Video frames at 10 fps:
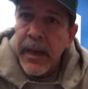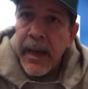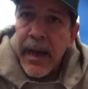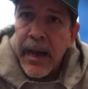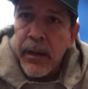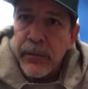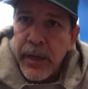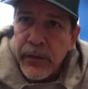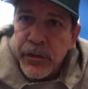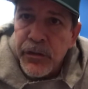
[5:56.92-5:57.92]

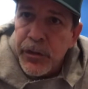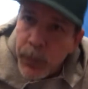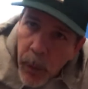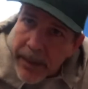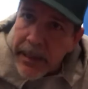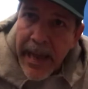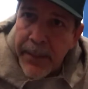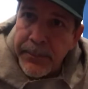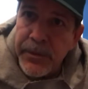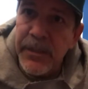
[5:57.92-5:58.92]
I'll just do one
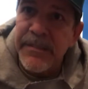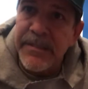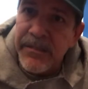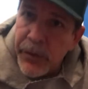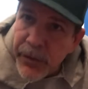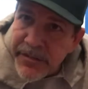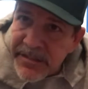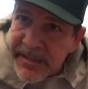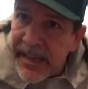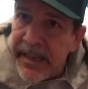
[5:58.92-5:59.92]
lap just so you
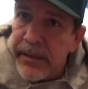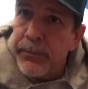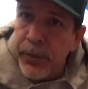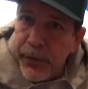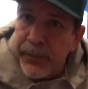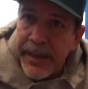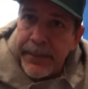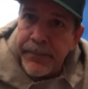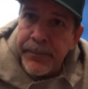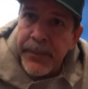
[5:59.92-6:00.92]
see the movement
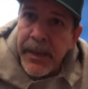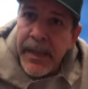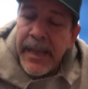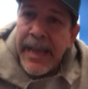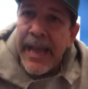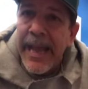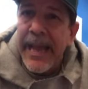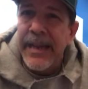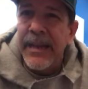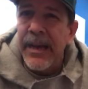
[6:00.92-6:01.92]

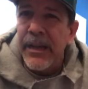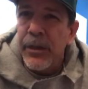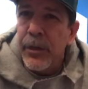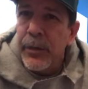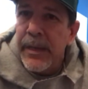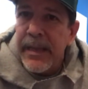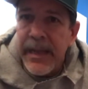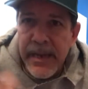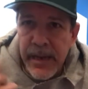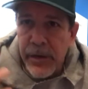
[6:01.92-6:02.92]
and you can get it in